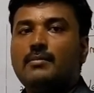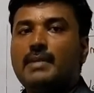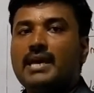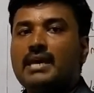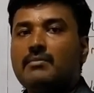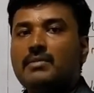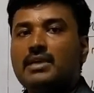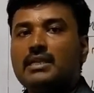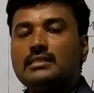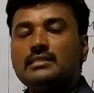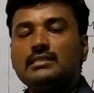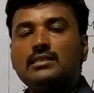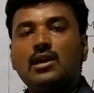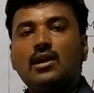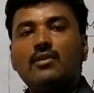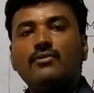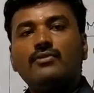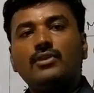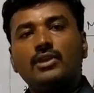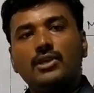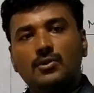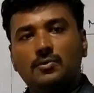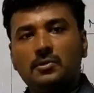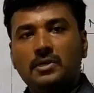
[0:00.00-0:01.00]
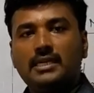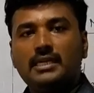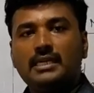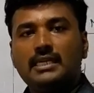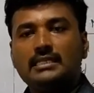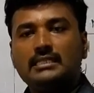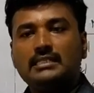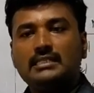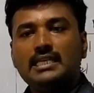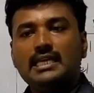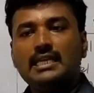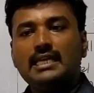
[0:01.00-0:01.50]
by means of unit
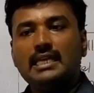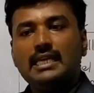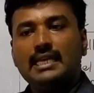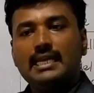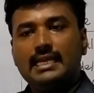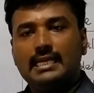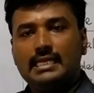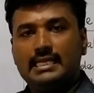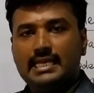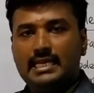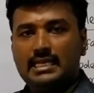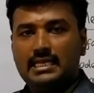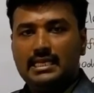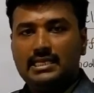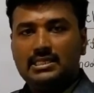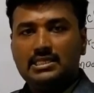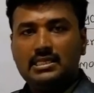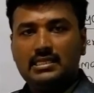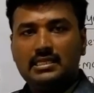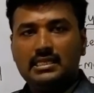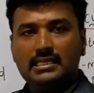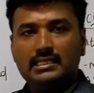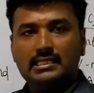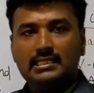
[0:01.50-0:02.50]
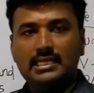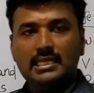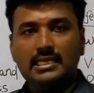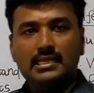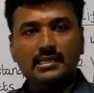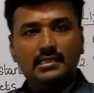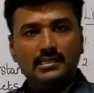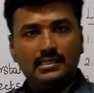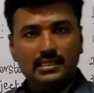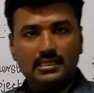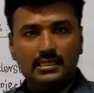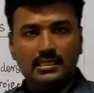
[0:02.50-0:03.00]
testing, integration testing,
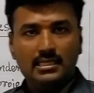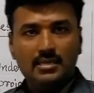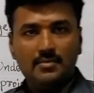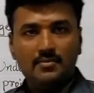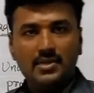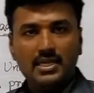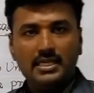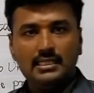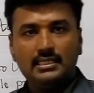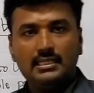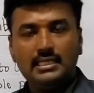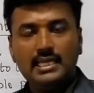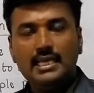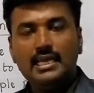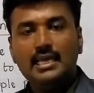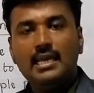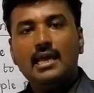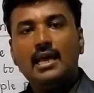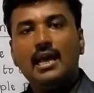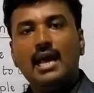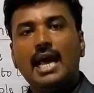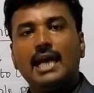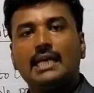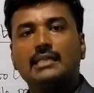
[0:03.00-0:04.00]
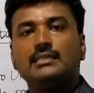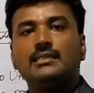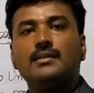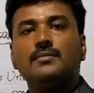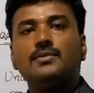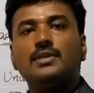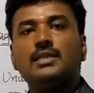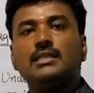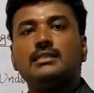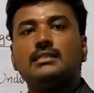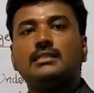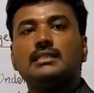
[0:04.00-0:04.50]
system testing,
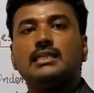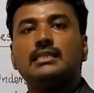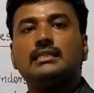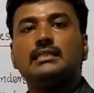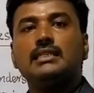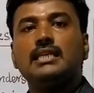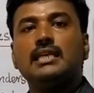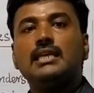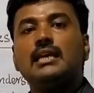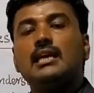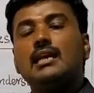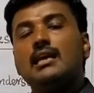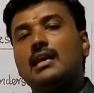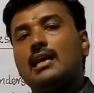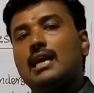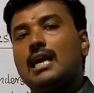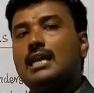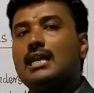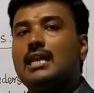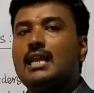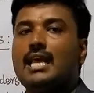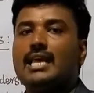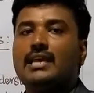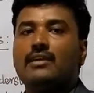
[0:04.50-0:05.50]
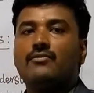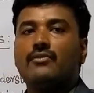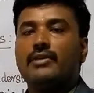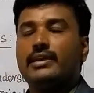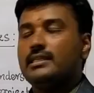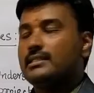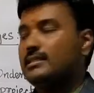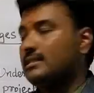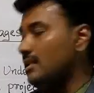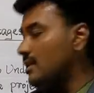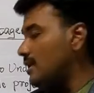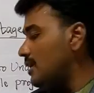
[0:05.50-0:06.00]
acceptance testing, and
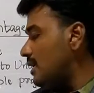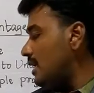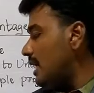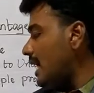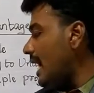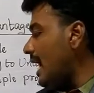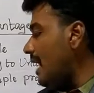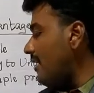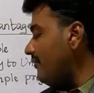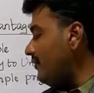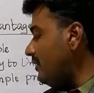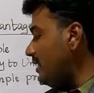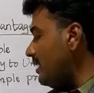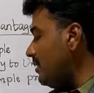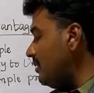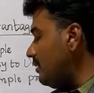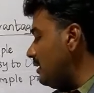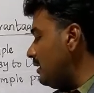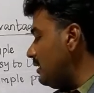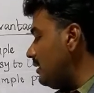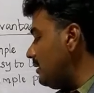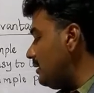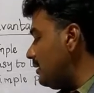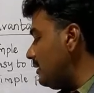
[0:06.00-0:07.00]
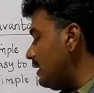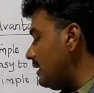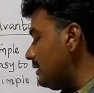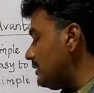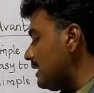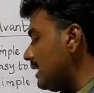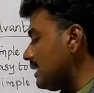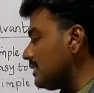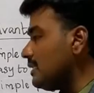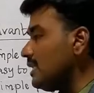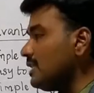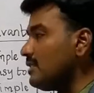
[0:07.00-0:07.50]
likewise. After the
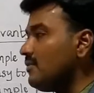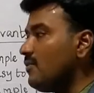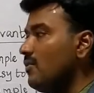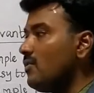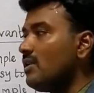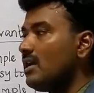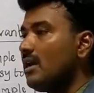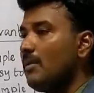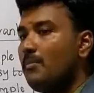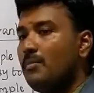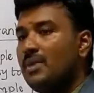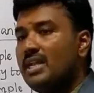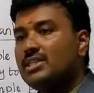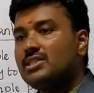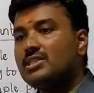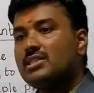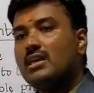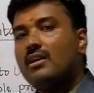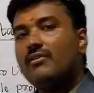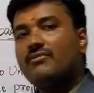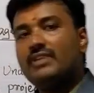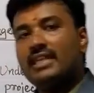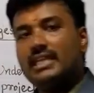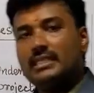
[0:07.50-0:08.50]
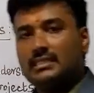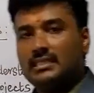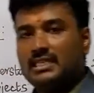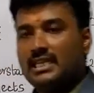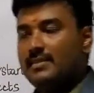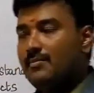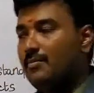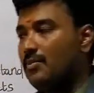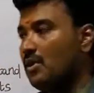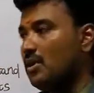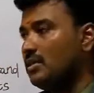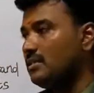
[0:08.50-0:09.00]
successful completion of
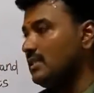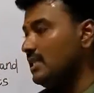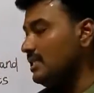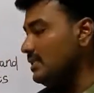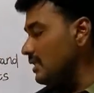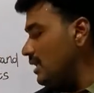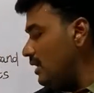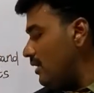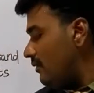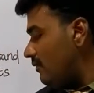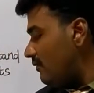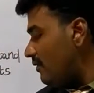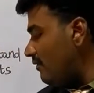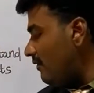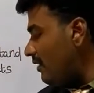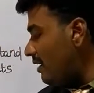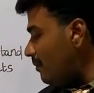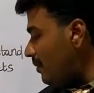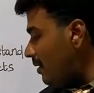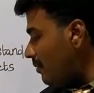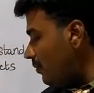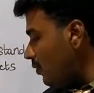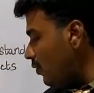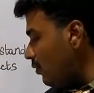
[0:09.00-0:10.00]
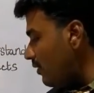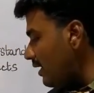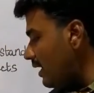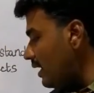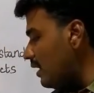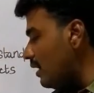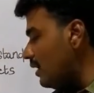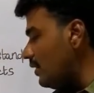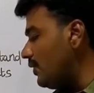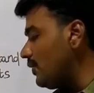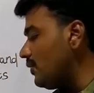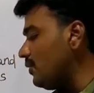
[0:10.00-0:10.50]
testing process, we will be
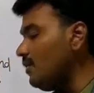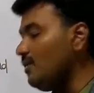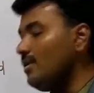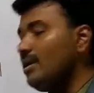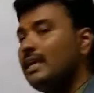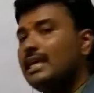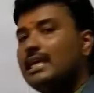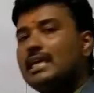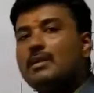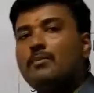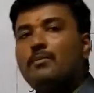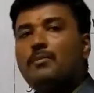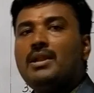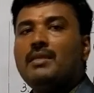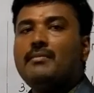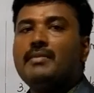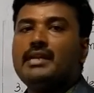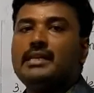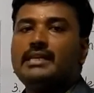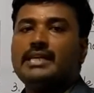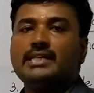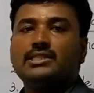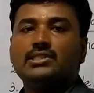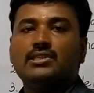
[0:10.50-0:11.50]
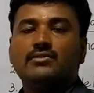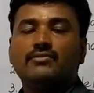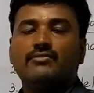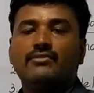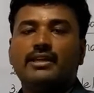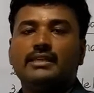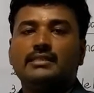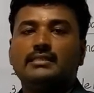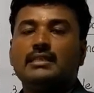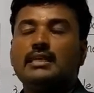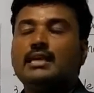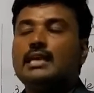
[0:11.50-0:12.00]
moving on to implementation
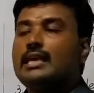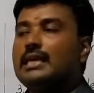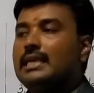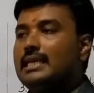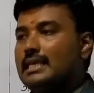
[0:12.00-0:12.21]
phase.